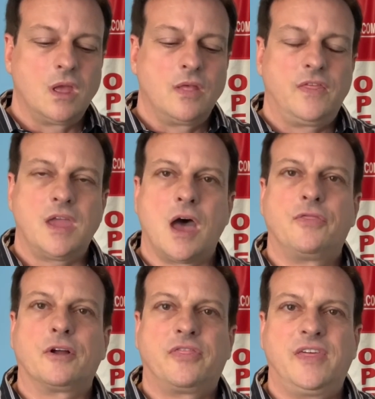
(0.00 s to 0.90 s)
The
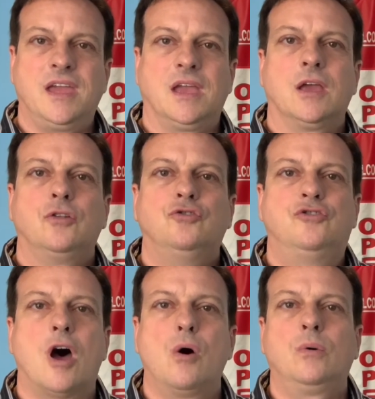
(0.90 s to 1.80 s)
other thing,
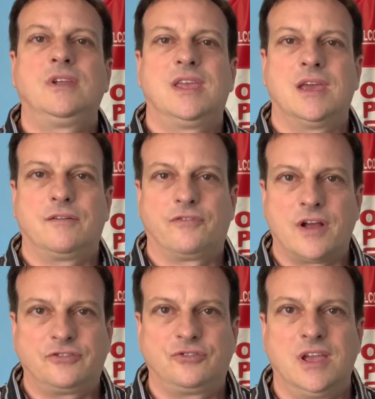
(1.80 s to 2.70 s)
don't get
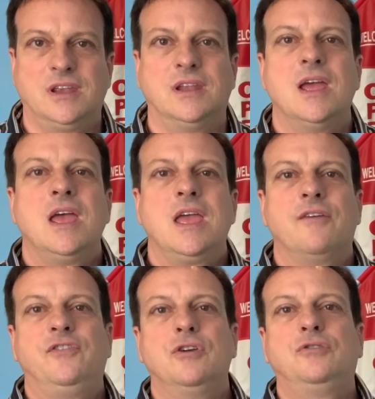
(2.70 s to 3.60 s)
frustrated.
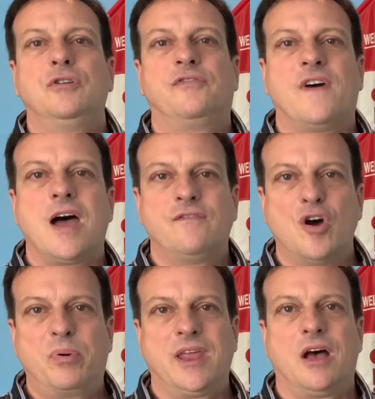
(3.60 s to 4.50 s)
If you do five
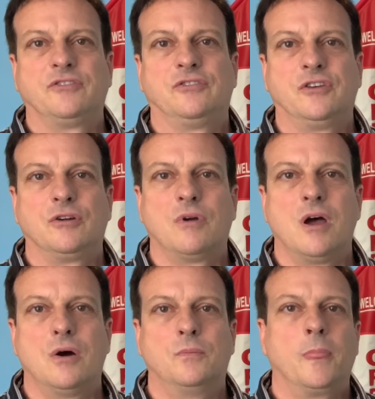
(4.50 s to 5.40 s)
open houses in a
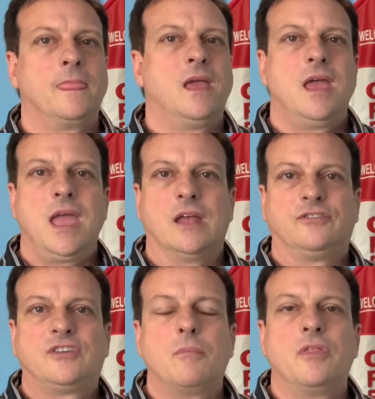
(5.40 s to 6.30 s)
row, and
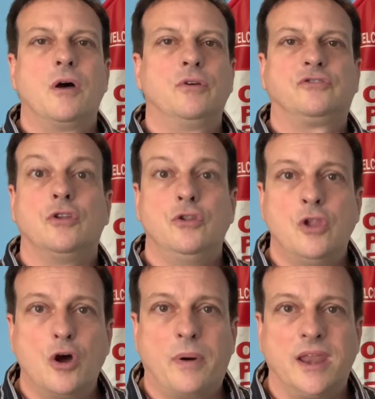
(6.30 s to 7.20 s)
some of those
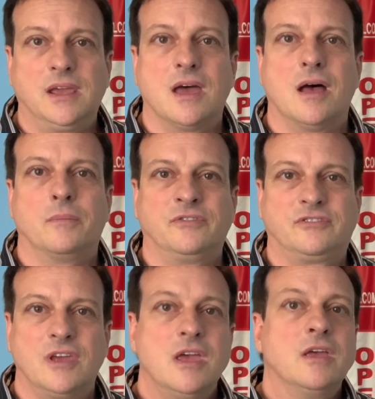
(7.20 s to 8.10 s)
nobody
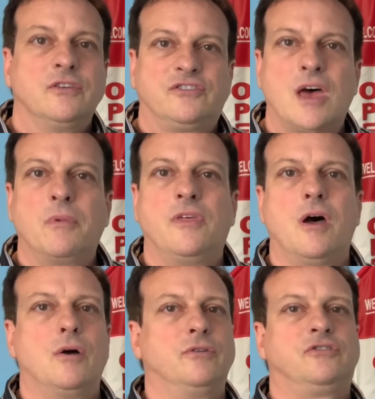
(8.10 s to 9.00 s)
comes, some of
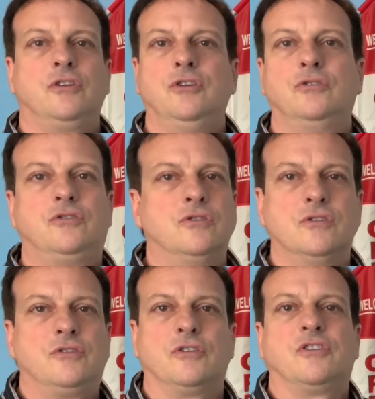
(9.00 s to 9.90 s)
those you
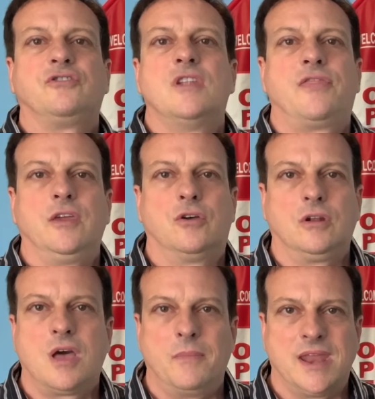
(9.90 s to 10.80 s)
there's just nothing good
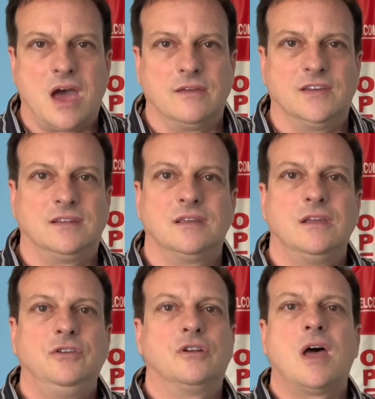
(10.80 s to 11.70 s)
coming out of it.
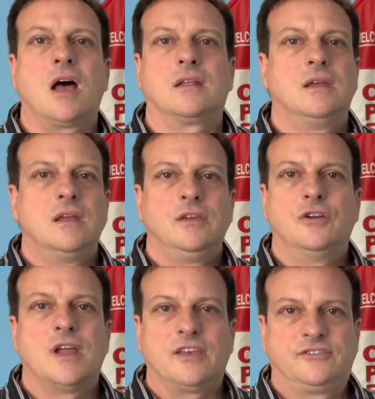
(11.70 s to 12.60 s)
You're not
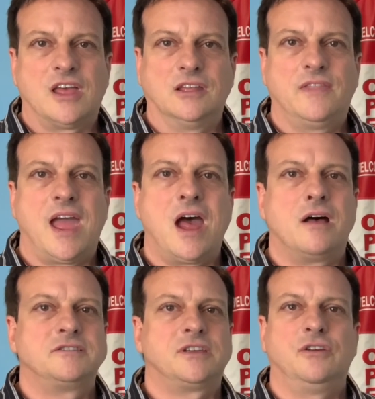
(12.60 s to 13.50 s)
you're not selling the
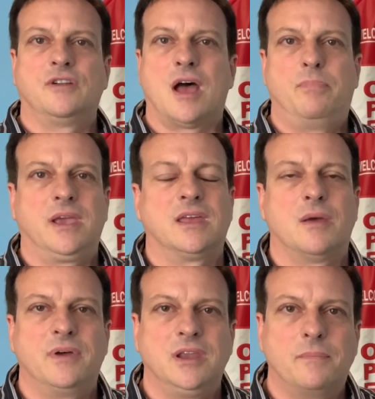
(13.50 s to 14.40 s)
house, you're not picking
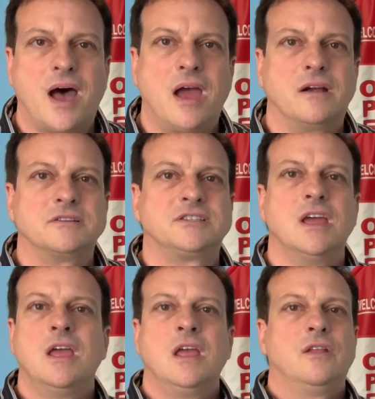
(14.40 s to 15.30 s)
up any buyers,
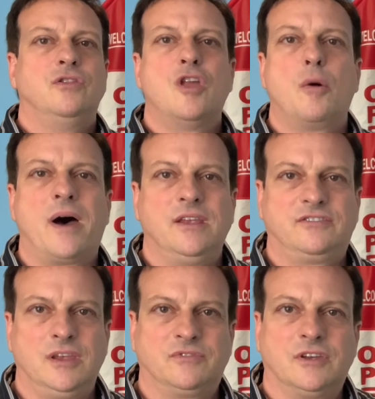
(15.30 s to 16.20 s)
nobody
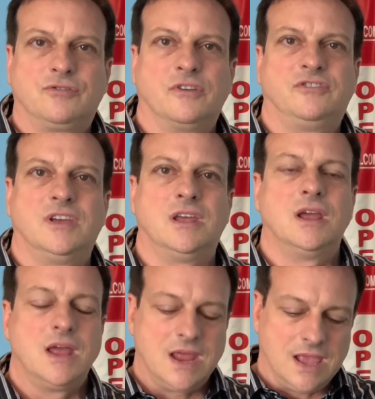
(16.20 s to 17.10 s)
seems interested.
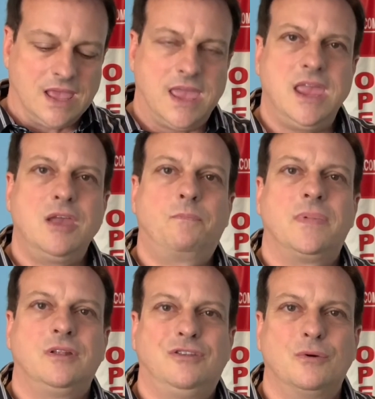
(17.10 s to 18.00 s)
Keep
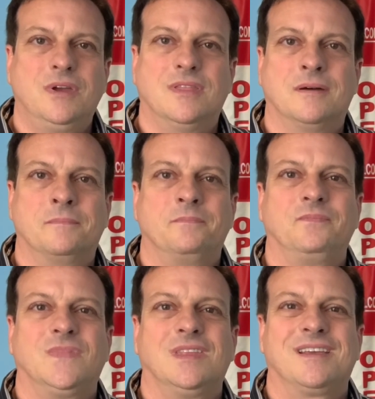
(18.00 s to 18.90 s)
doing them.
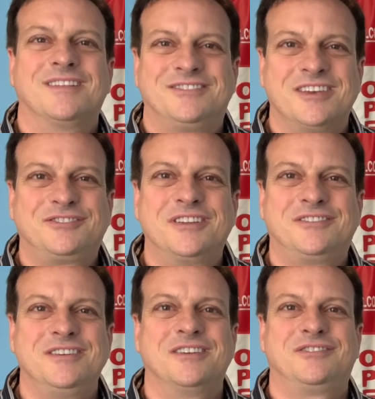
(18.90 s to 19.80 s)

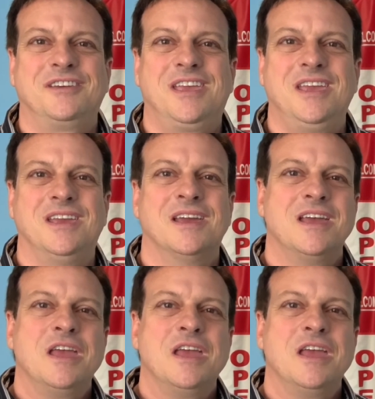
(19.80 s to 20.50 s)
Consistency is the key.